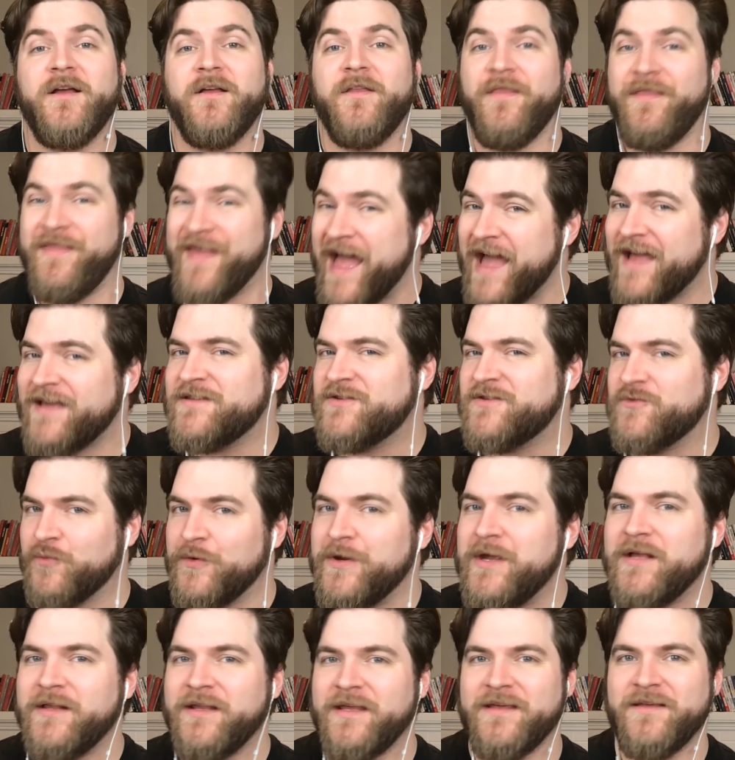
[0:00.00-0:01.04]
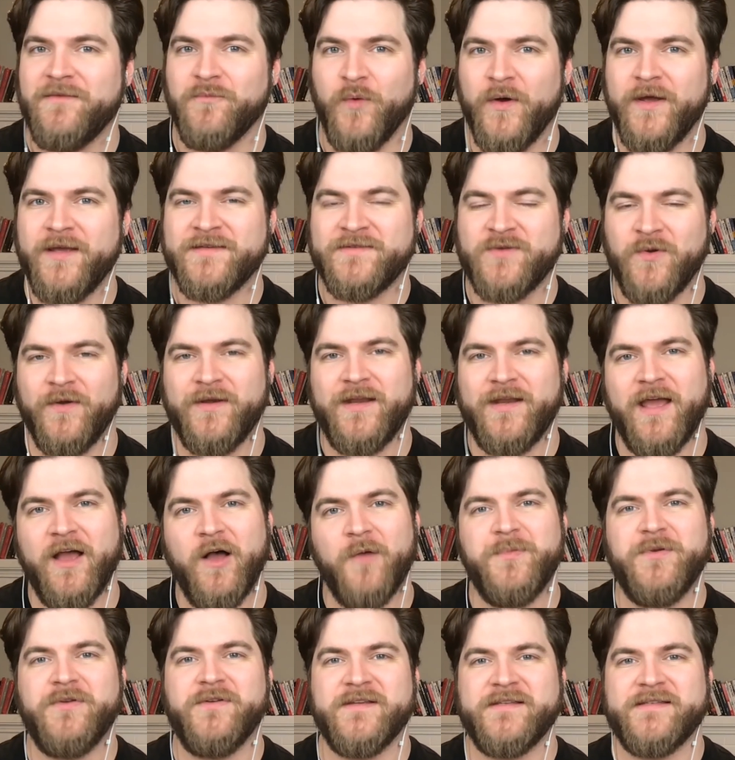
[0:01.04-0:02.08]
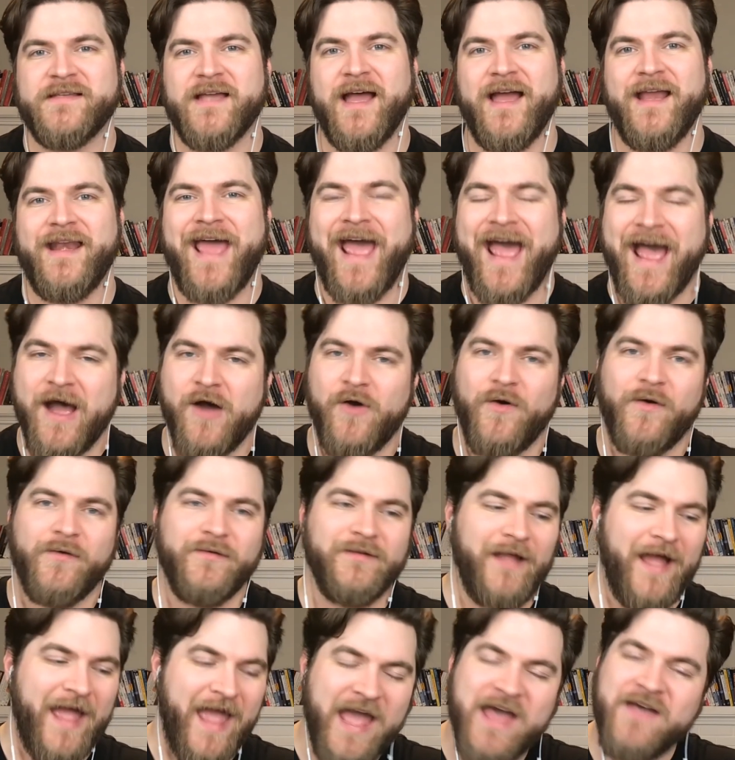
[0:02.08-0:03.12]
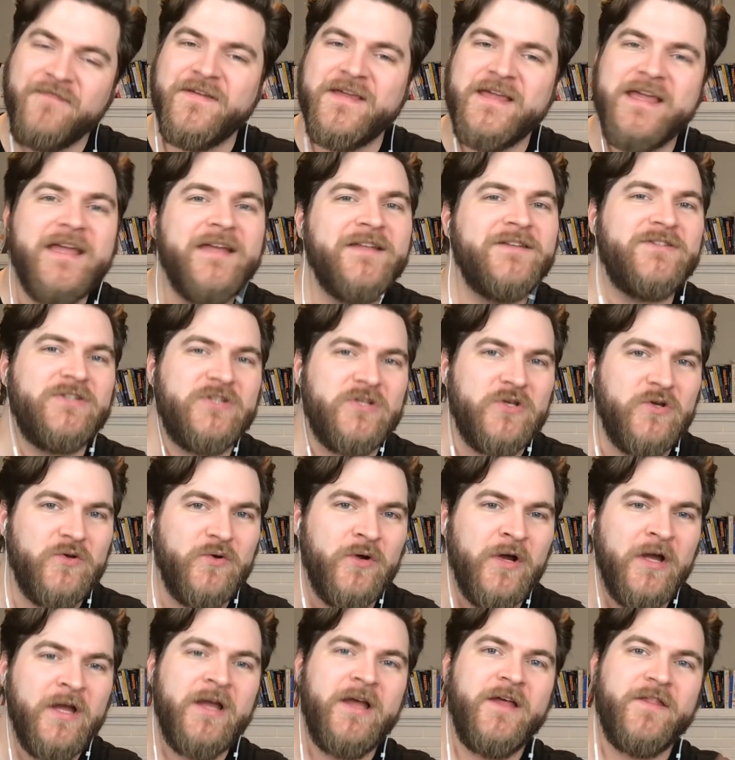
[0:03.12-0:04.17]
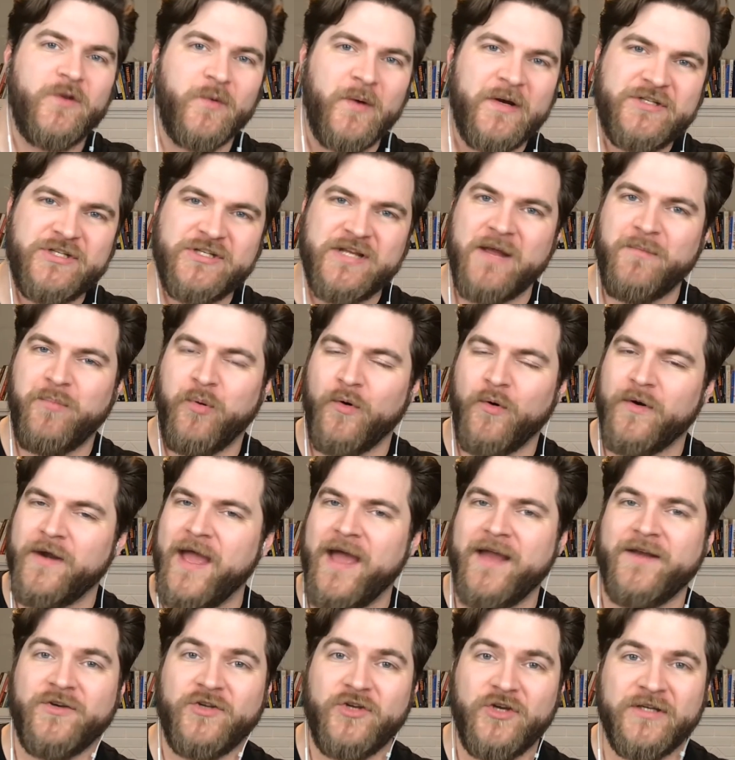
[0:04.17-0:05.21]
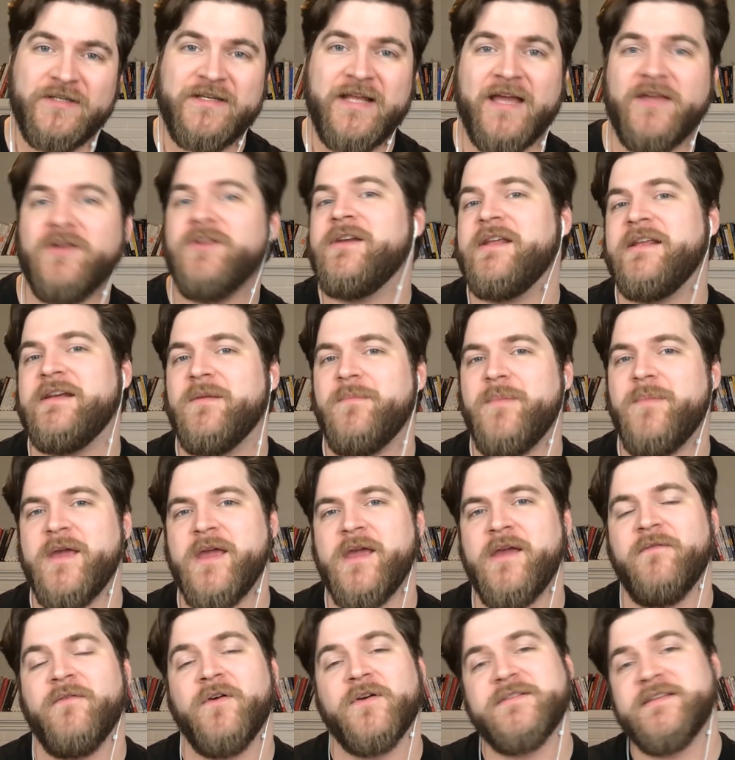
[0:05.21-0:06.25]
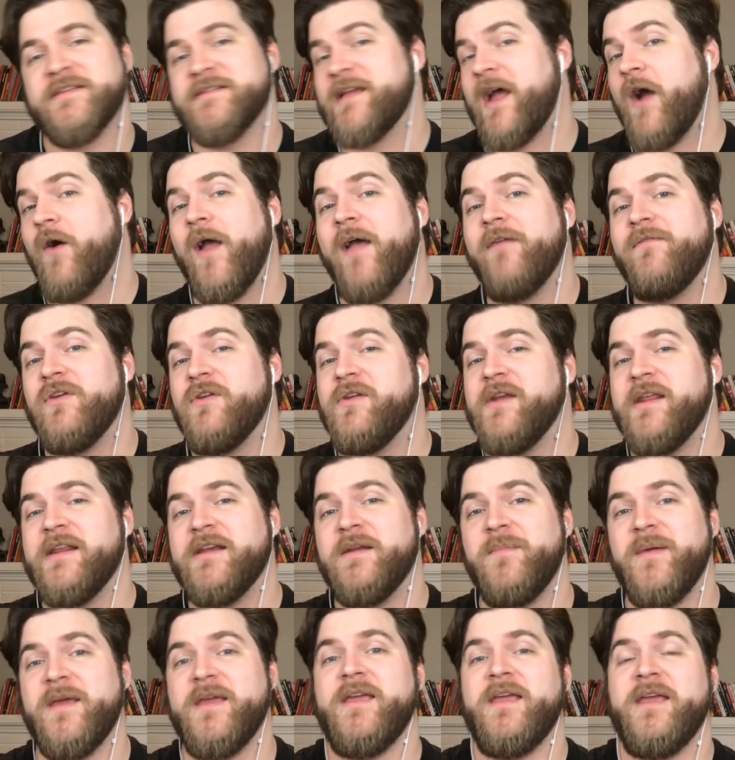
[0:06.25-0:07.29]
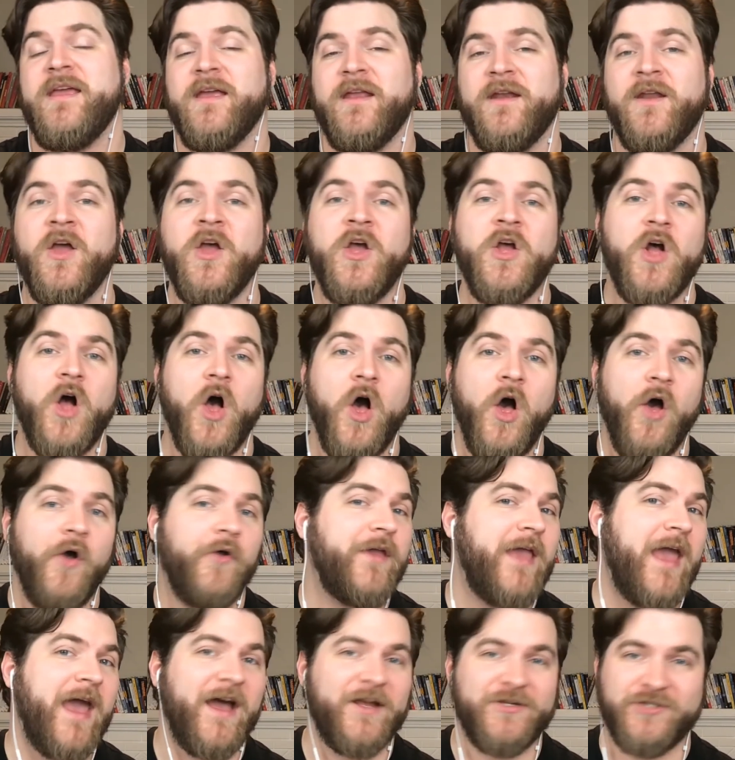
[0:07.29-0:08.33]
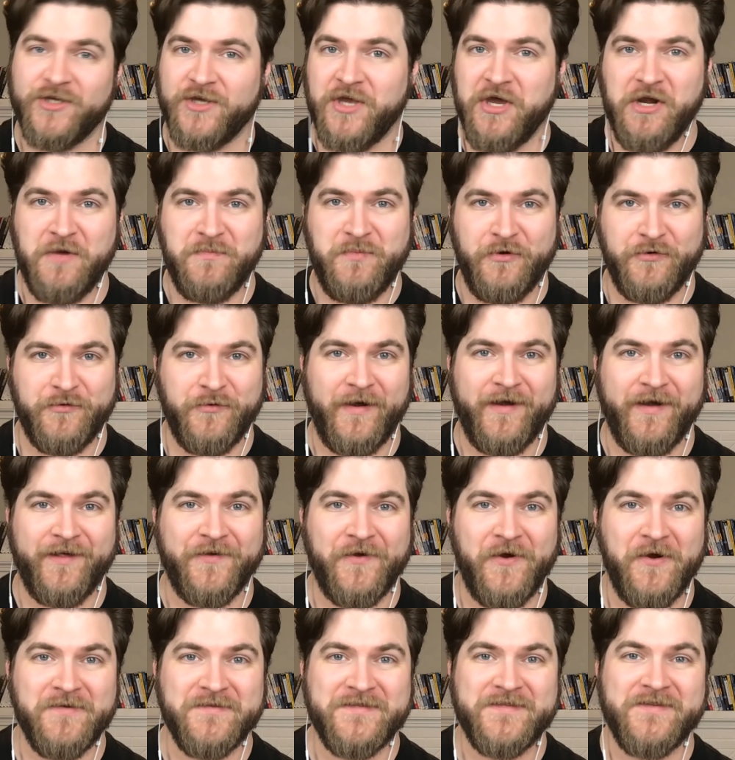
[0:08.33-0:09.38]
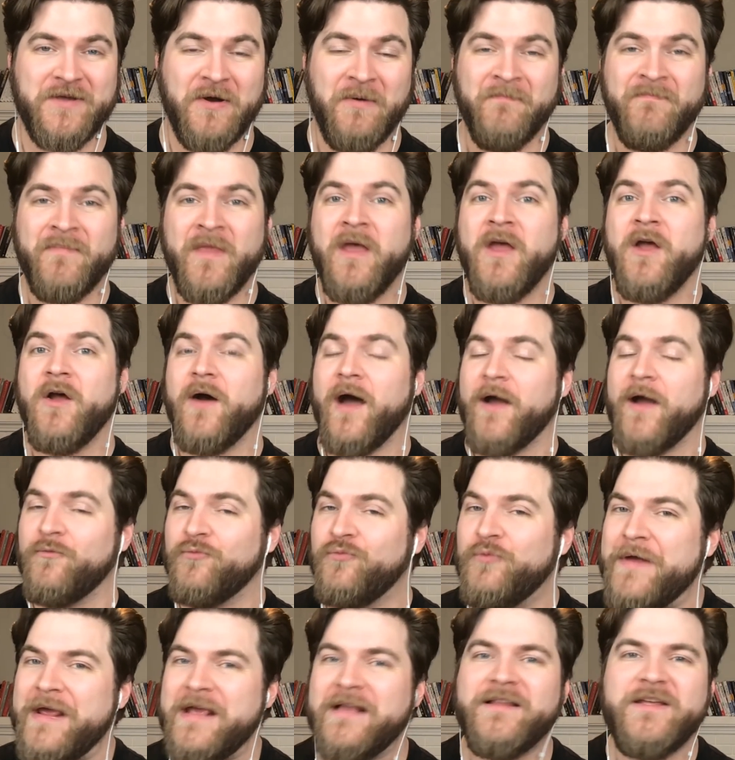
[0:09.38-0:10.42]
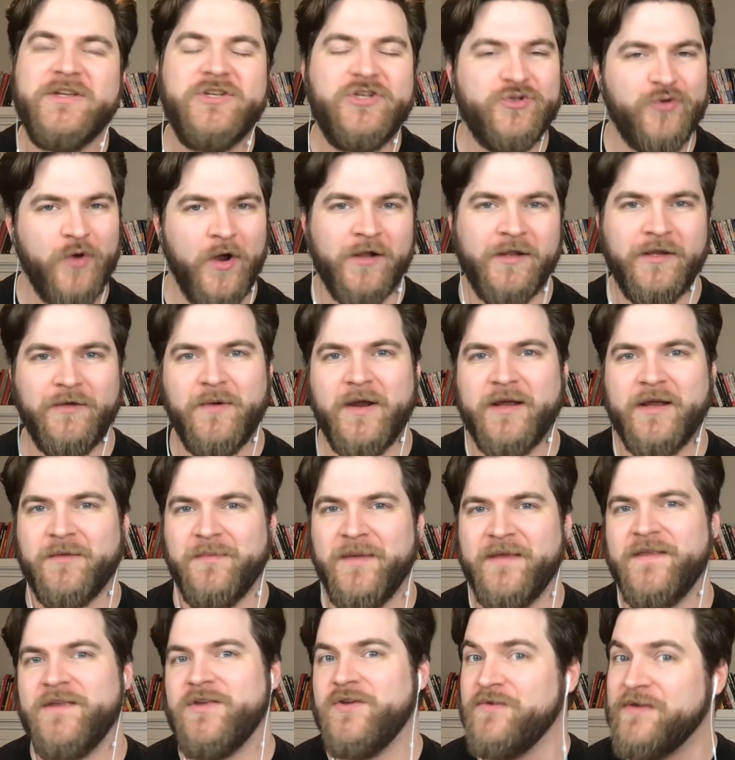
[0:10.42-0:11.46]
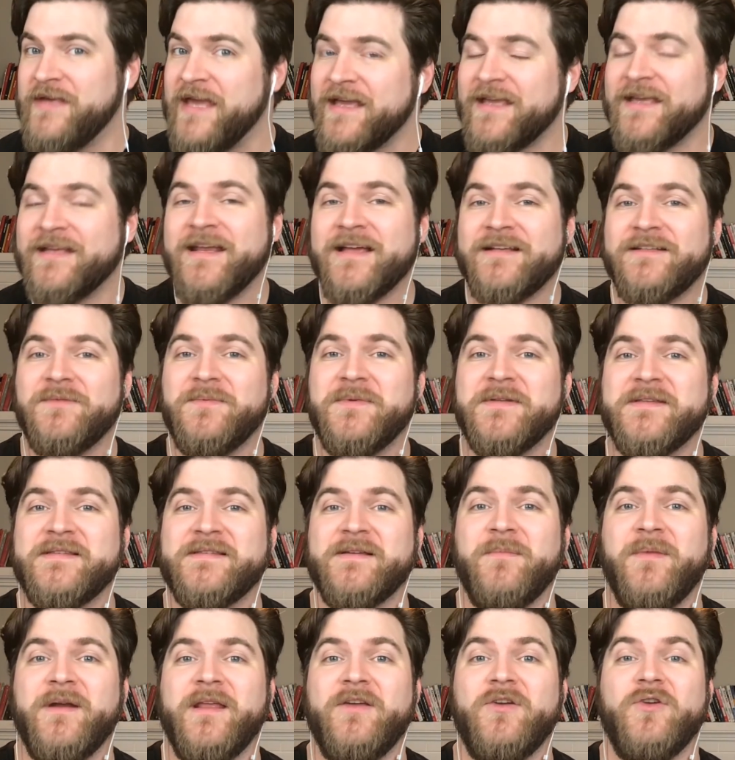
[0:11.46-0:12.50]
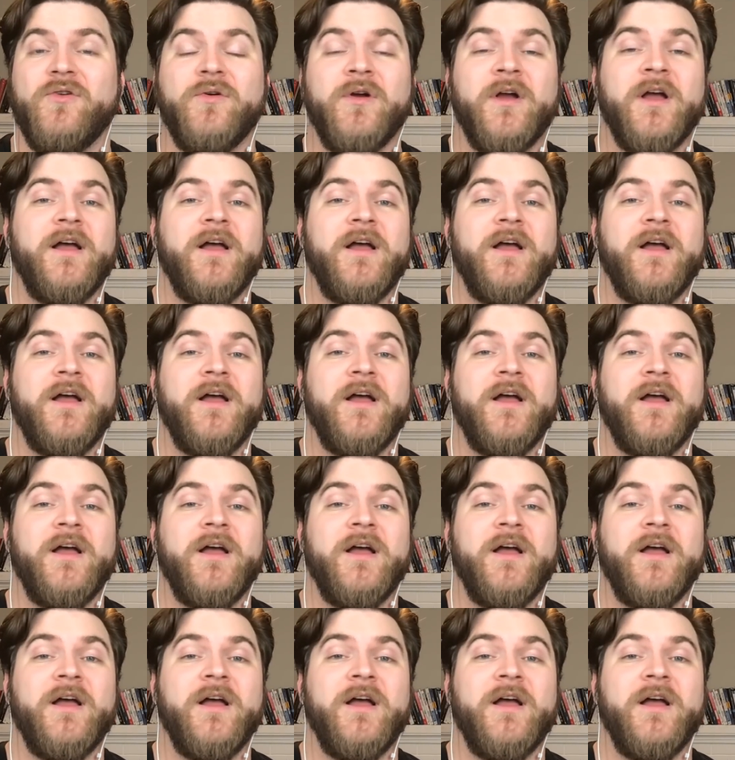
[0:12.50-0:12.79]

that is really what is going to help you decide how heavy into the rich dad, poor dad, and good debt you need to be versus how heavy you need to be in all cash and cut up your credit cards. So I really strongly recommend that you get connected with somebody who